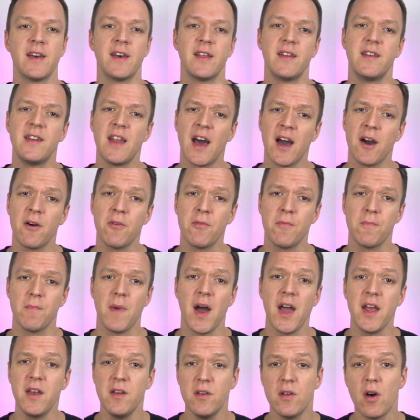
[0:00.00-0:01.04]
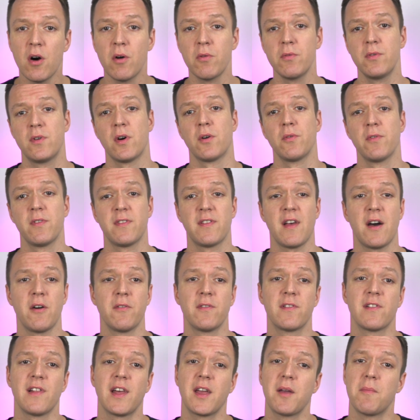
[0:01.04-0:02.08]
Now, I know those
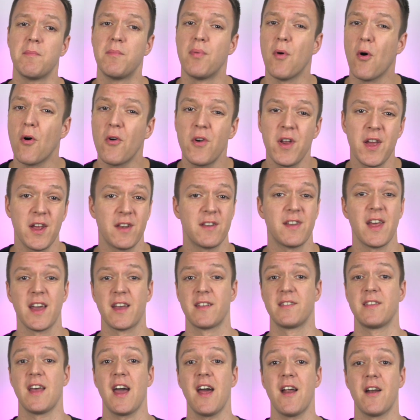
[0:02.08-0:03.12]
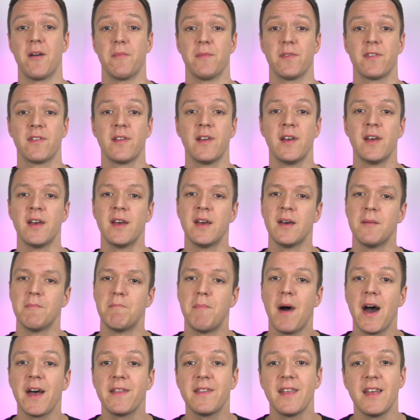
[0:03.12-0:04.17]
sounds like boring tech terms,
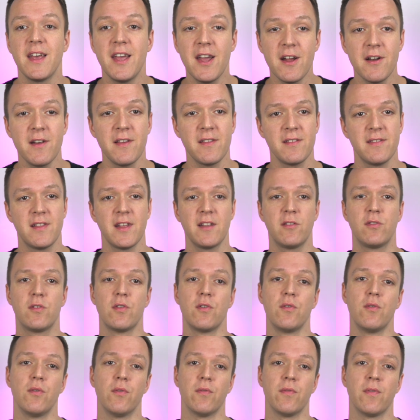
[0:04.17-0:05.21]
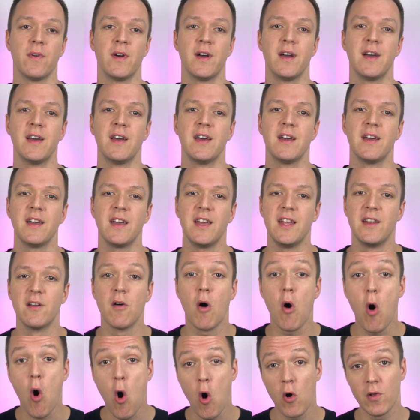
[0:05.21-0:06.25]
but here is the truth. In
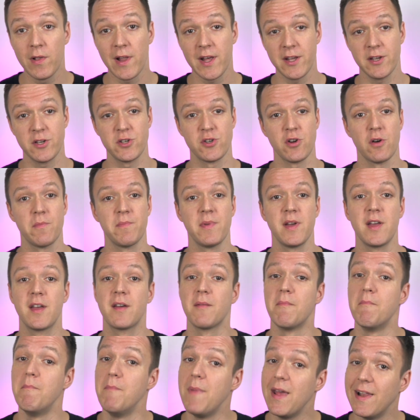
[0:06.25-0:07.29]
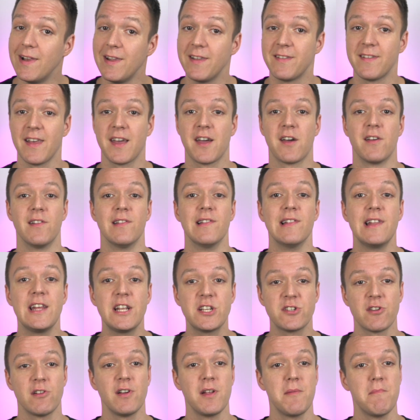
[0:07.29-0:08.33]
online shopping, millisecond
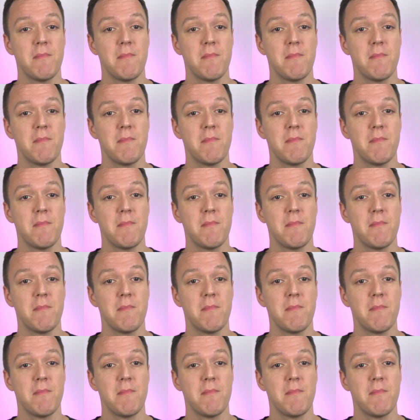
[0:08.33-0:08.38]
literally